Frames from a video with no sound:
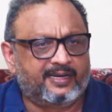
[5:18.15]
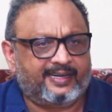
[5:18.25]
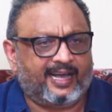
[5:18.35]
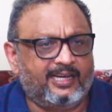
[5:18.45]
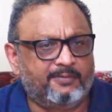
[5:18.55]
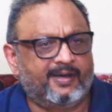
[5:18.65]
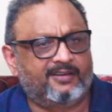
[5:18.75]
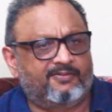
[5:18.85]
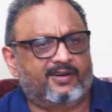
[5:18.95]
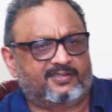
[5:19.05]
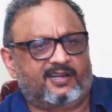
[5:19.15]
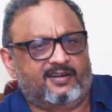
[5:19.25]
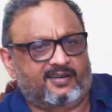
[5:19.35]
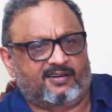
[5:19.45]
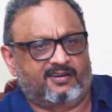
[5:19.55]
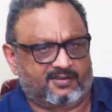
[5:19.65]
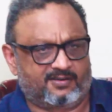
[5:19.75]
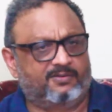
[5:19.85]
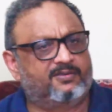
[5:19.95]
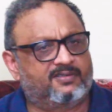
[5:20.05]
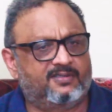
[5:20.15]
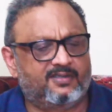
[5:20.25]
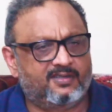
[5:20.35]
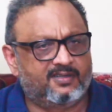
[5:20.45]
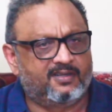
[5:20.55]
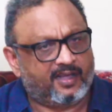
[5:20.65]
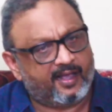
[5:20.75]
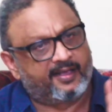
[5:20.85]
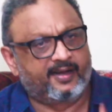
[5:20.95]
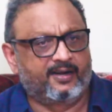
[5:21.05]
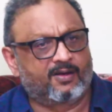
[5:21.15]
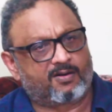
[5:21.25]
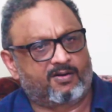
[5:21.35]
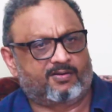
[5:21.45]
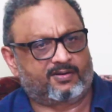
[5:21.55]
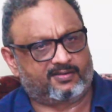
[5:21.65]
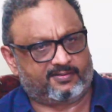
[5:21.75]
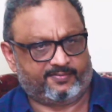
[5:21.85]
Taliban was under control. Agreed or not?